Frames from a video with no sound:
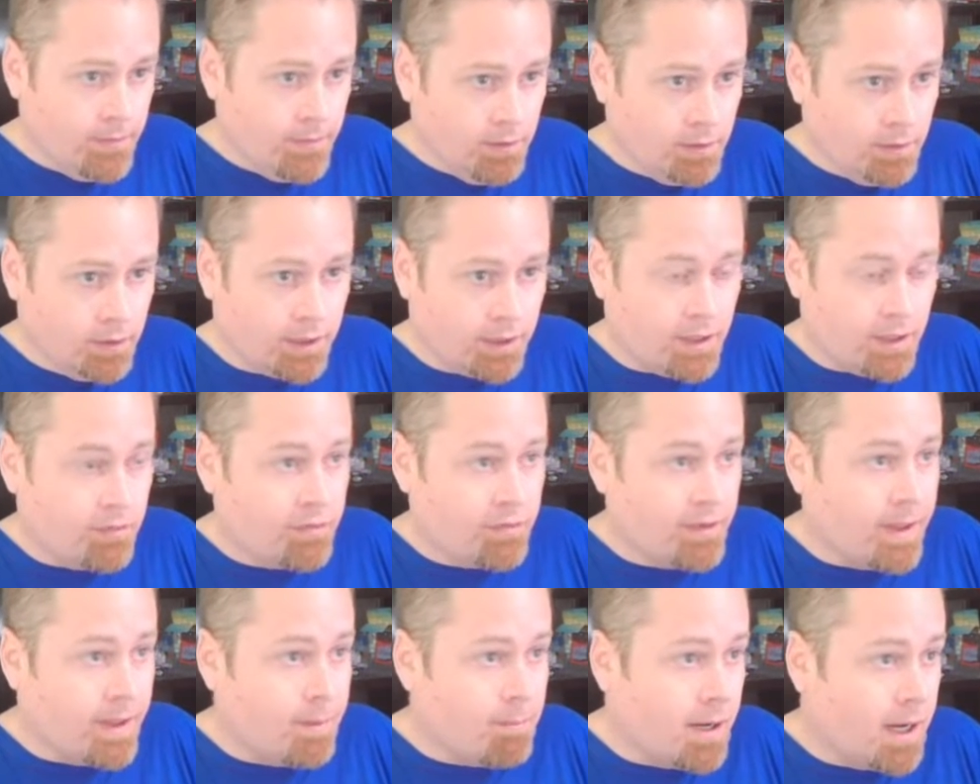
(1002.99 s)
looking for
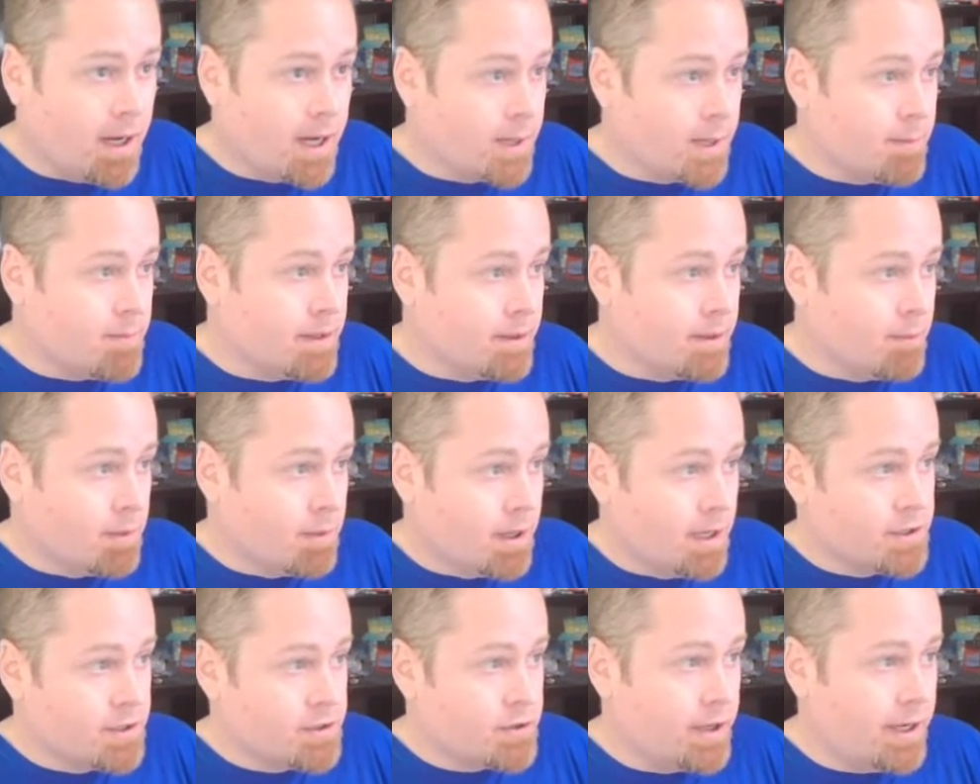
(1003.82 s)
that bottom in the
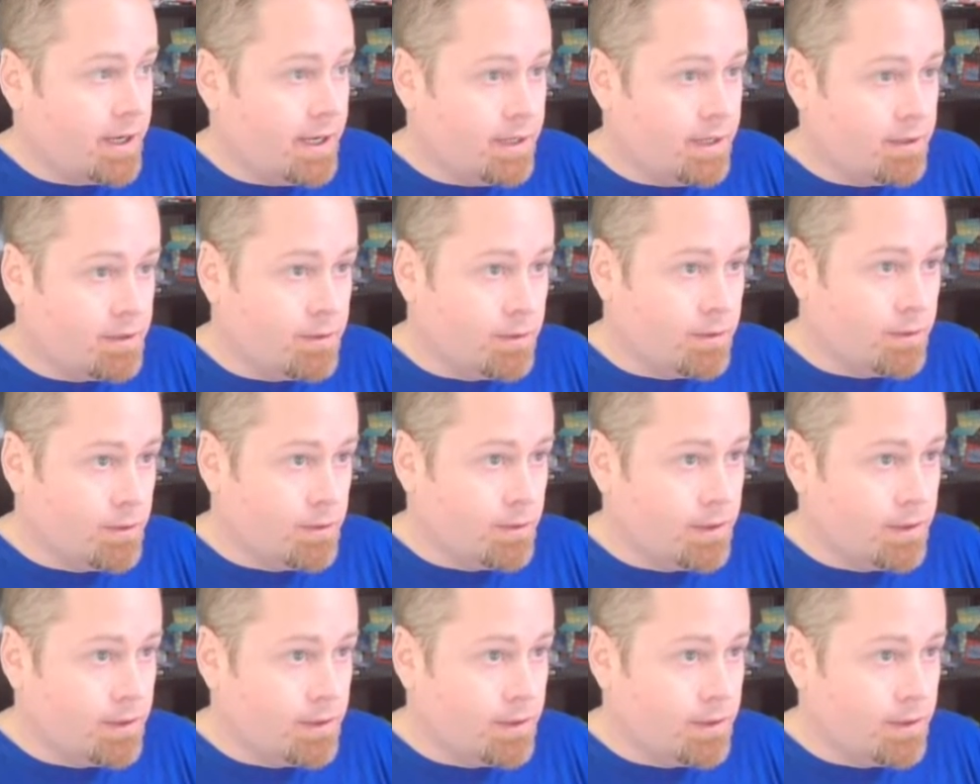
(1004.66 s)
bond trade to